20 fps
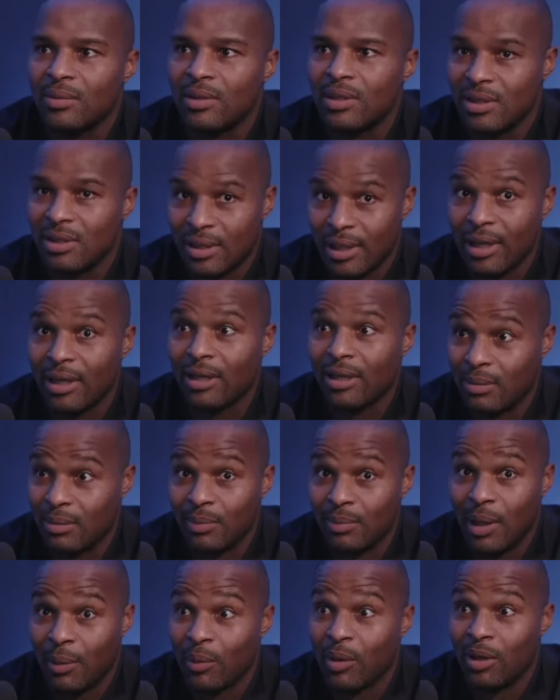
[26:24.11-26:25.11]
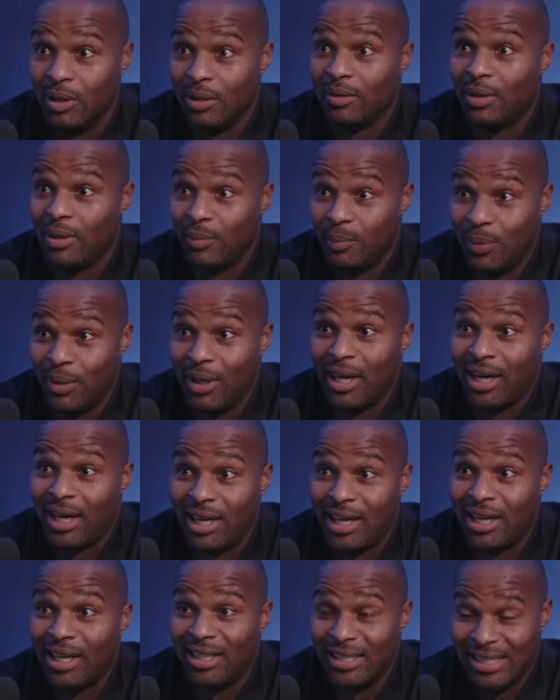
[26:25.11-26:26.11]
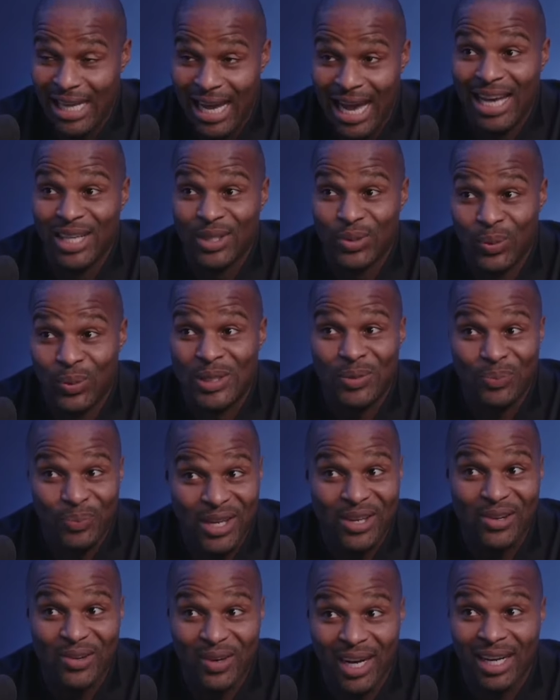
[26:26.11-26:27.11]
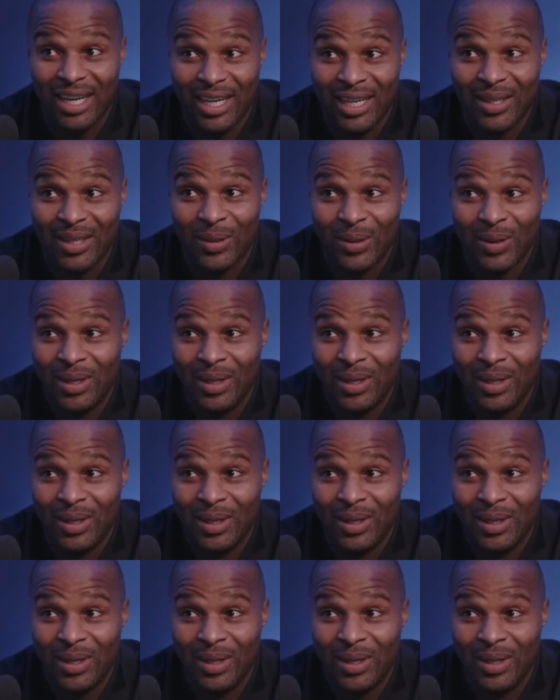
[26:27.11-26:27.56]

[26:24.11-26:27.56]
He's still a member of the Buccaneers as we speak right now.